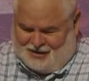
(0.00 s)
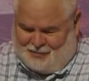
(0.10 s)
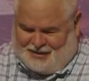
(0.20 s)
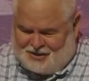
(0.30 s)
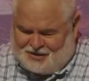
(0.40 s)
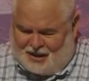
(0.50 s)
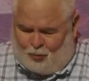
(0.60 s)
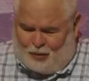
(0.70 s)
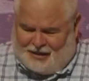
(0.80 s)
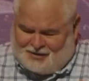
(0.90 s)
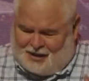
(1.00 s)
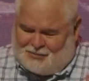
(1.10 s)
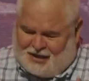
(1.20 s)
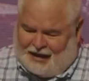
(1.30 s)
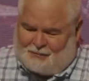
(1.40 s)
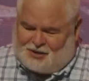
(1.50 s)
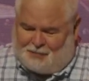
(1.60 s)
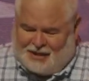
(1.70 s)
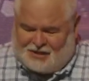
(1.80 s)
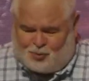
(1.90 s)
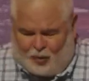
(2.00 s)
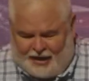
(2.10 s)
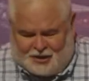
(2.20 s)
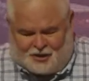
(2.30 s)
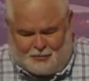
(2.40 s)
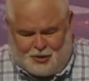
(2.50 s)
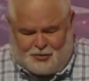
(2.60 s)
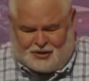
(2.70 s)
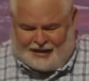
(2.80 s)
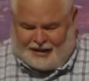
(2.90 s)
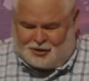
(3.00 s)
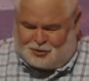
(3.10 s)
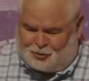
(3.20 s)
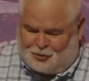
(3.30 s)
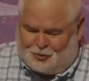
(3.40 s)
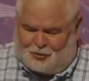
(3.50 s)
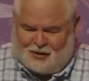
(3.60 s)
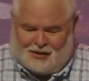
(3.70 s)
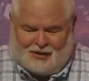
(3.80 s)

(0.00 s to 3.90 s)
Because sometimes the best way to communicate a truth